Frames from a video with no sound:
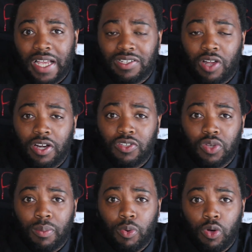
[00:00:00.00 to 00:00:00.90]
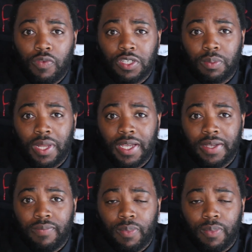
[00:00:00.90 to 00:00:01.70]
started to improve his play.